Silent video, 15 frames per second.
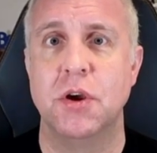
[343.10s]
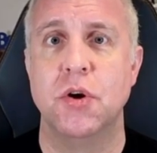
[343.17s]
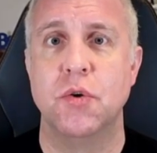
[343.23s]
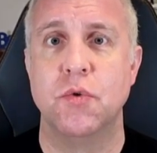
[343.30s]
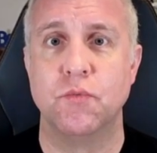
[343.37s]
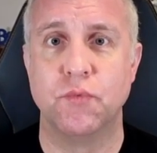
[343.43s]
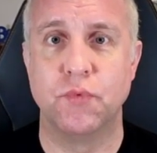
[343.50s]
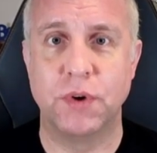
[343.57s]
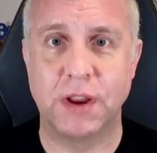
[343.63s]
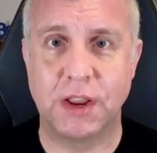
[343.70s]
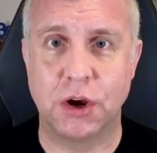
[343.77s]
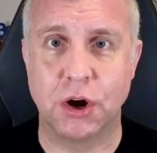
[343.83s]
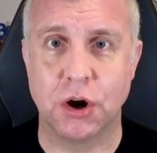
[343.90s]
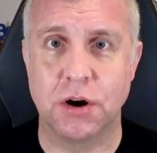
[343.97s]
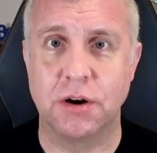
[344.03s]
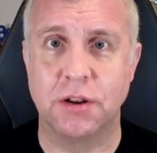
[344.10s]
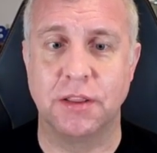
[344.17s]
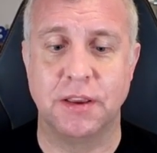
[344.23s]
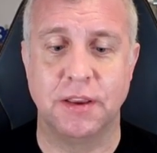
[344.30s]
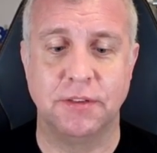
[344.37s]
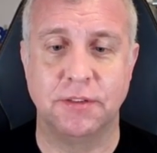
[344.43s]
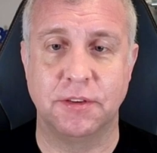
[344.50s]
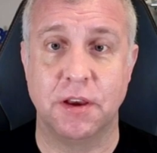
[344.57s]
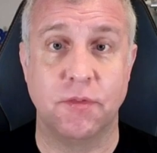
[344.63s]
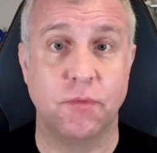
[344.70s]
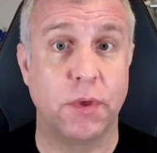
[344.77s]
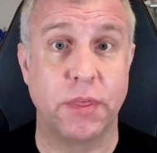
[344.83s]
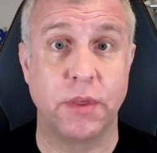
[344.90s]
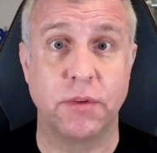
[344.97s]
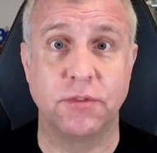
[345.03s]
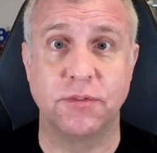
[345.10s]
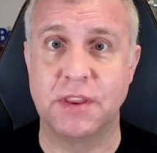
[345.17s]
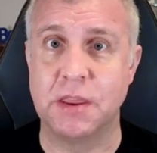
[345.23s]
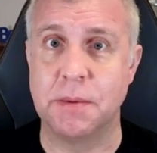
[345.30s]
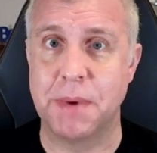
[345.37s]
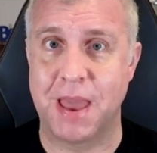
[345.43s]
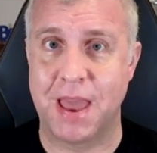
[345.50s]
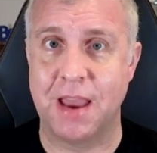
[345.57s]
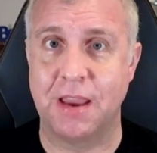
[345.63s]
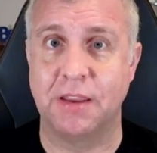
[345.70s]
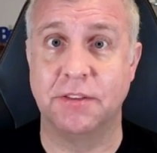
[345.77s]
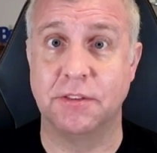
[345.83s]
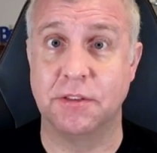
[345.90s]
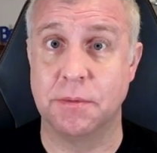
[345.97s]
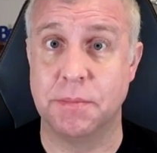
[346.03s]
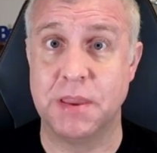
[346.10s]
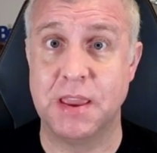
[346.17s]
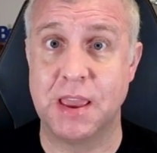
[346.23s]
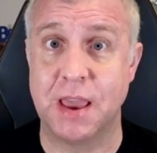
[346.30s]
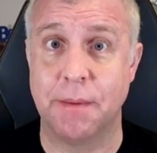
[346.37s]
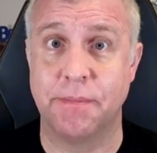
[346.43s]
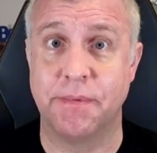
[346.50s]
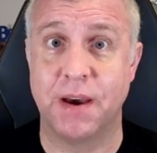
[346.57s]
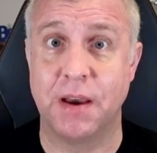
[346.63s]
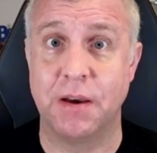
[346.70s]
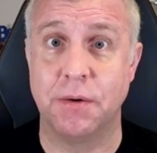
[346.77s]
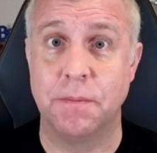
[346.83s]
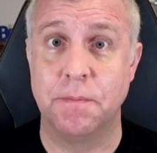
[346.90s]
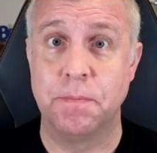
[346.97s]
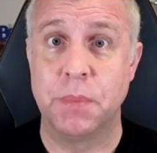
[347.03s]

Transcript: regardless of whether there's any packets in the PCAP file.